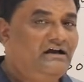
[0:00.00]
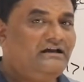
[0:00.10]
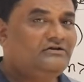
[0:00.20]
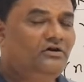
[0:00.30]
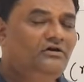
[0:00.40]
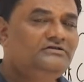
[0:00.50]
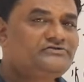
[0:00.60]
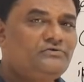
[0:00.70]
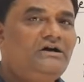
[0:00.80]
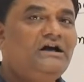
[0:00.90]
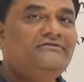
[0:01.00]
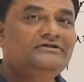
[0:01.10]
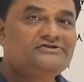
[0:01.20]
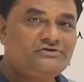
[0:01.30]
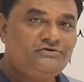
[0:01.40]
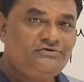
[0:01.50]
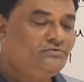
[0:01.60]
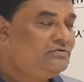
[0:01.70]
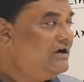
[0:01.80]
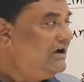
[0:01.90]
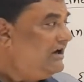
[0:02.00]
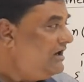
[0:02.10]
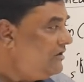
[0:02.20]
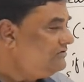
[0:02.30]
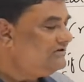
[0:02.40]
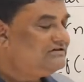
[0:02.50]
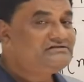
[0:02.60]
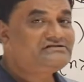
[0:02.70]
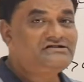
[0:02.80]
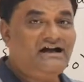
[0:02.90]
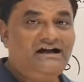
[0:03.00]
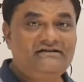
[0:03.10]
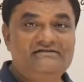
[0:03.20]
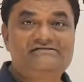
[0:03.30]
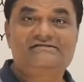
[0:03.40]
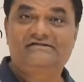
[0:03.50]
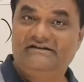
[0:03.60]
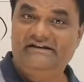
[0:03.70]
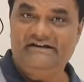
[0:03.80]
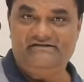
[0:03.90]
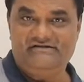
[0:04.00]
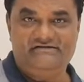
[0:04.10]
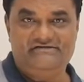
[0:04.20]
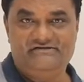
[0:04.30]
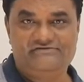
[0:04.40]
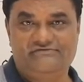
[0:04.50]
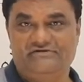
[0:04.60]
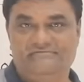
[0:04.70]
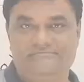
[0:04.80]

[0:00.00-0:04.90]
and also I will show you how the stack is created in this one.